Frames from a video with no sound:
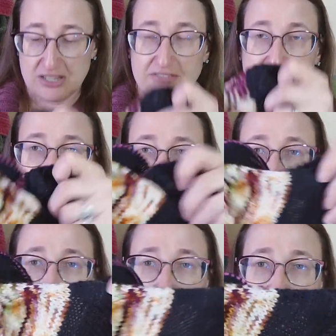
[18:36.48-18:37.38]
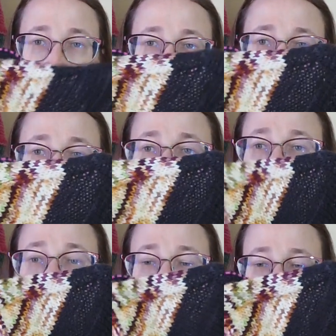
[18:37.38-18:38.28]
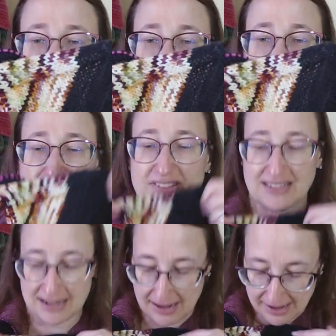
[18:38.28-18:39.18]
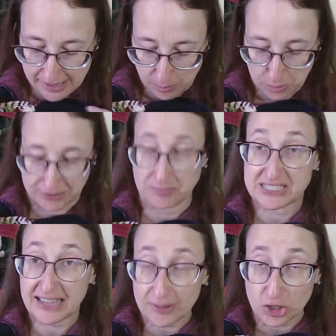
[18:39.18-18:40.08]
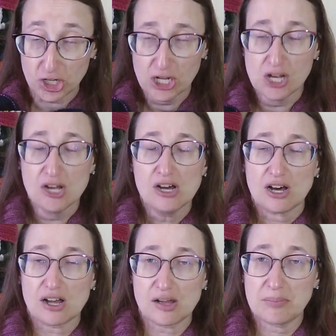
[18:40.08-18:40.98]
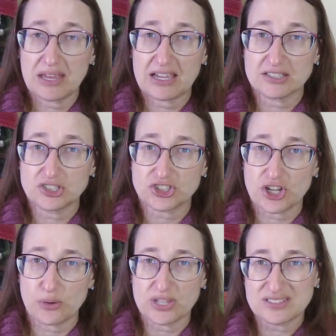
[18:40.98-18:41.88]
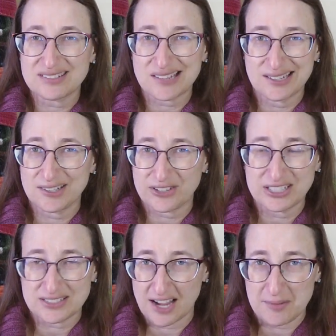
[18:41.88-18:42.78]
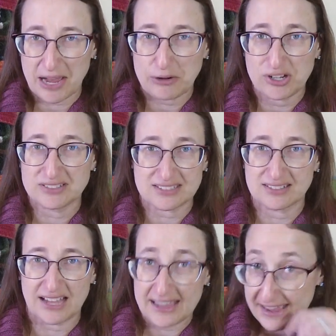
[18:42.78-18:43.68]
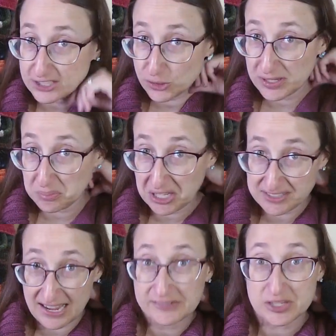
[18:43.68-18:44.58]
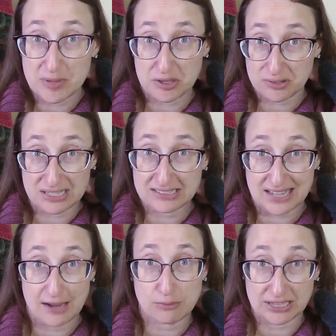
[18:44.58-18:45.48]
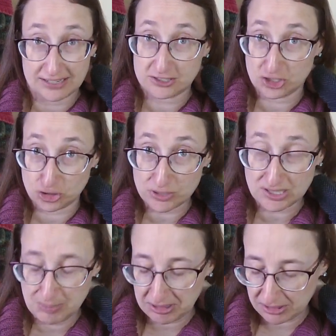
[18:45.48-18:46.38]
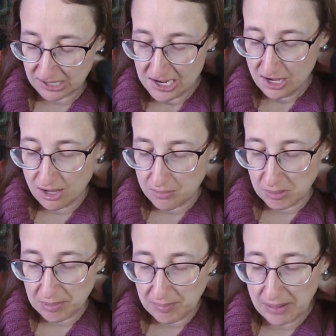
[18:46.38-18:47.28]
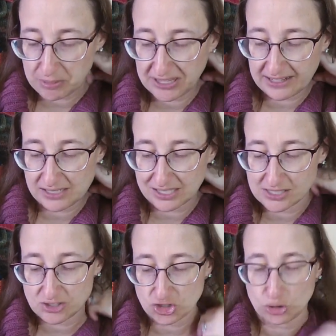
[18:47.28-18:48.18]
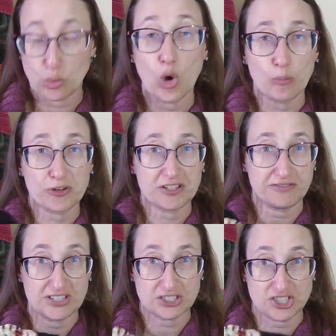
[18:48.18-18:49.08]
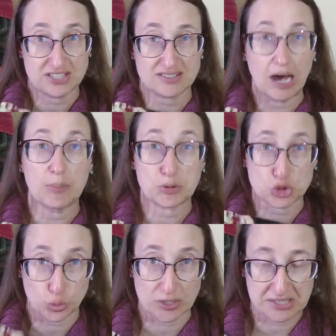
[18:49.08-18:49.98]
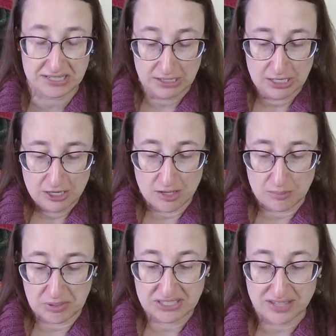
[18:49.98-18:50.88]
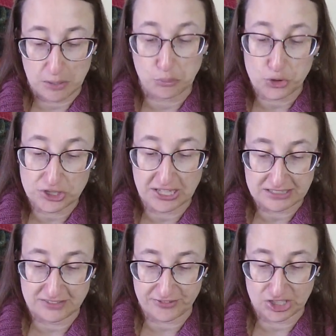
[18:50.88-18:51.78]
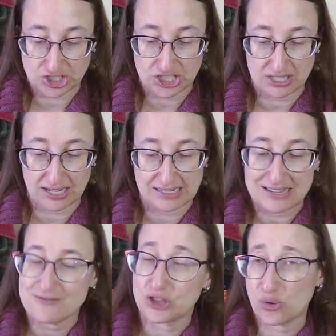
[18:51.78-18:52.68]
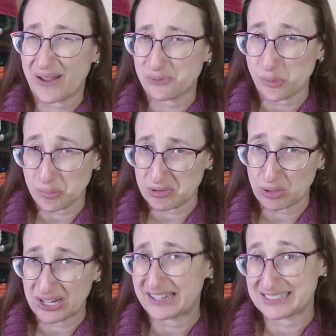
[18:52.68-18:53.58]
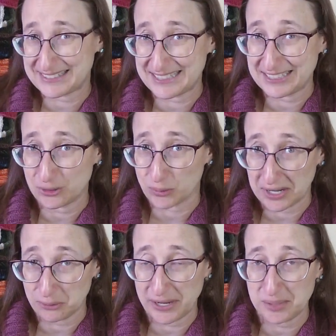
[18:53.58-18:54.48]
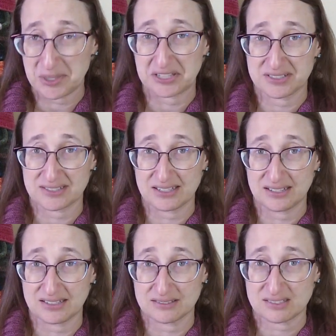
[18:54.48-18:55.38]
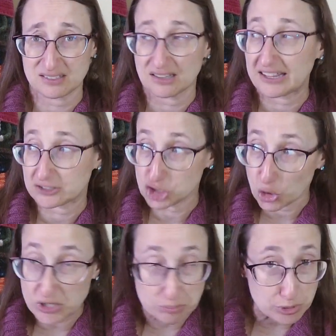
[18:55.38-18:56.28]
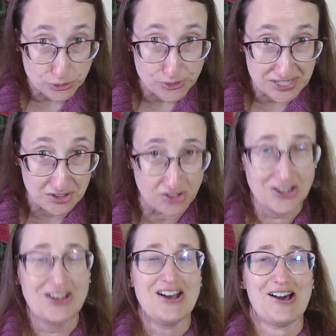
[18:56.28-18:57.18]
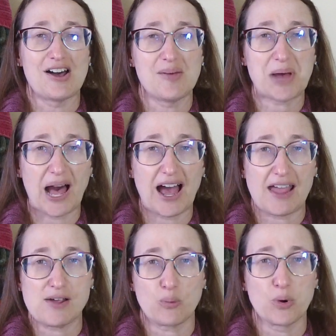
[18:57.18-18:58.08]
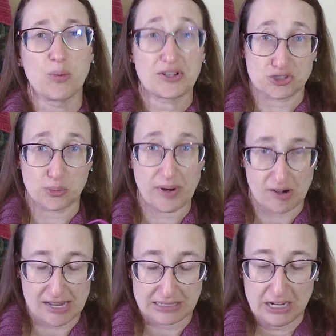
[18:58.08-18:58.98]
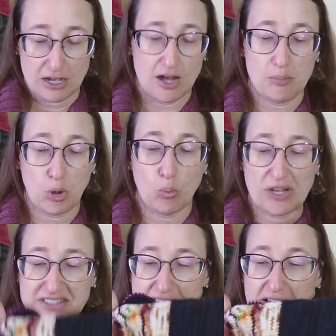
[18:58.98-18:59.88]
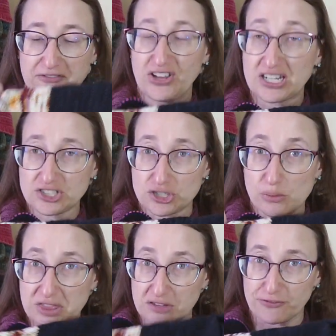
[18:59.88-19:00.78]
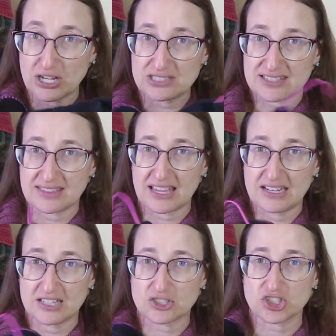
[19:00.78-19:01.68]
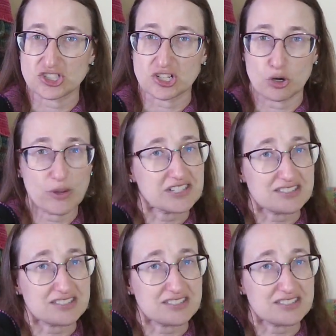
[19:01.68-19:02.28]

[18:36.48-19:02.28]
other half of this front section so that then I can put them together. And so this is kind of in timeout until I get to it because I have some other things I would like to do this month. But my plan is to hopefully finish this up shortly, because I would like to finish it. And even though I won't be wearing a tee right away because it is like snow temperatures here, I will want to wear it. Once I finish with the fronts, then it's just a quick